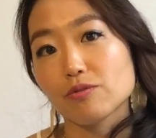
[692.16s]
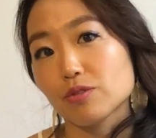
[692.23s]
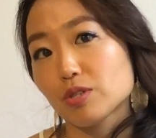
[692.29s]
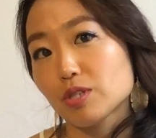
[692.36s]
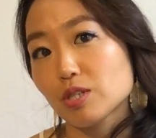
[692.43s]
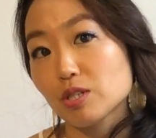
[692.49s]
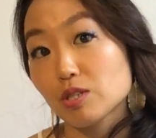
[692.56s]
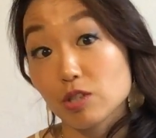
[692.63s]

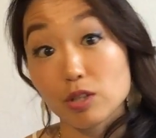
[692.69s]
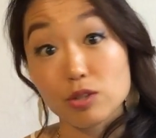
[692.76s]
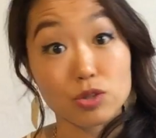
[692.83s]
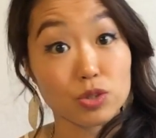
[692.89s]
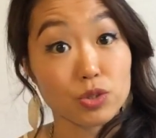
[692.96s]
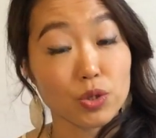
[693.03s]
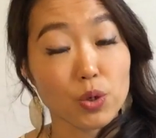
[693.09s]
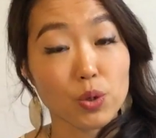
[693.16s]
she
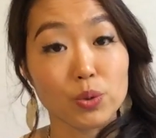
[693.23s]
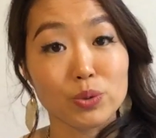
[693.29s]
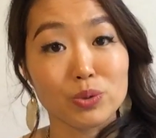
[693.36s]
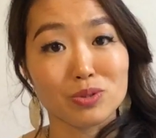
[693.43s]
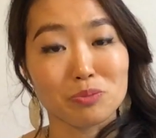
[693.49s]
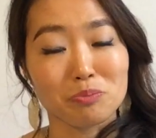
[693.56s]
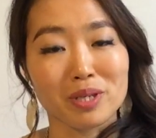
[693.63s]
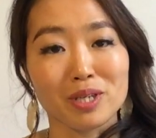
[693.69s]
just
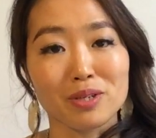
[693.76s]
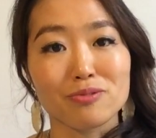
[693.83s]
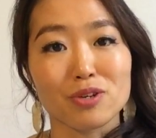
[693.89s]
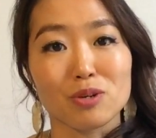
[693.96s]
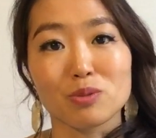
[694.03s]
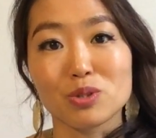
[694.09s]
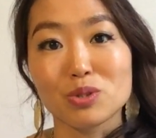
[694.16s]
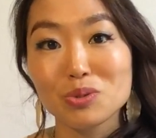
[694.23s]
knows me
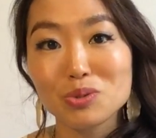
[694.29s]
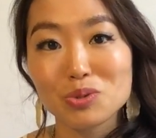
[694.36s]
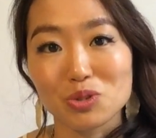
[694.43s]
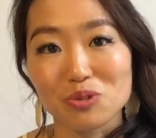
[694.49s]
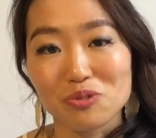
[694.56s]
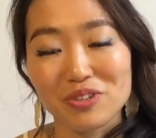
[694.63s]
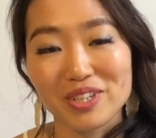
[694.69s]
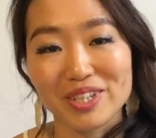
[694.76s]
from a
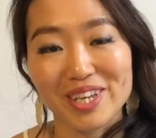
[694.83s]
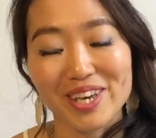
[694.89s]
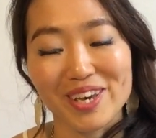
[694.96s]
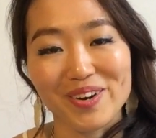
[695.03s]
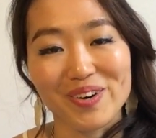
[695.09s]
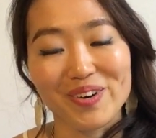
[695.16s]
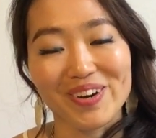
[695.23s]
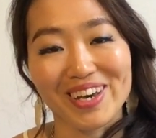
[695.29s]
YouTube
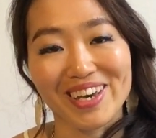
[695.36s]
video,